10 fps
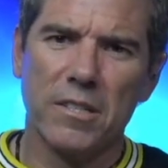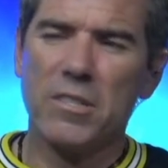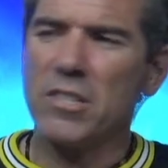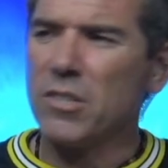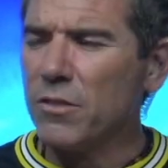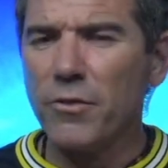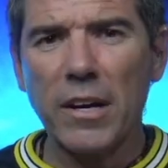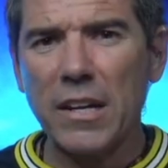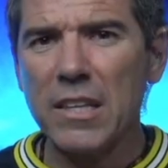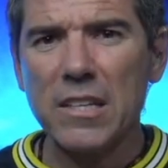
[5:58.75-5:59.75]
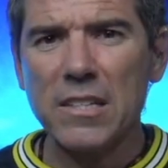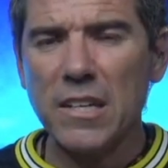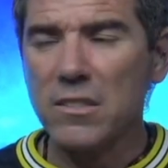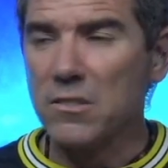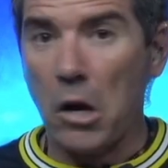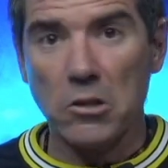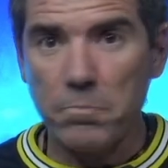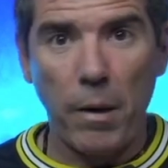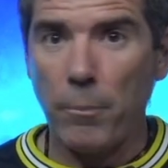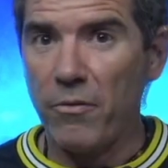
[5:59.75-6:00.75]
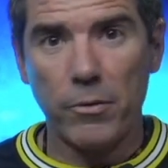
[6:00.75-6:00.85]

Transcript: Is this good for any of these things? Now just pump them for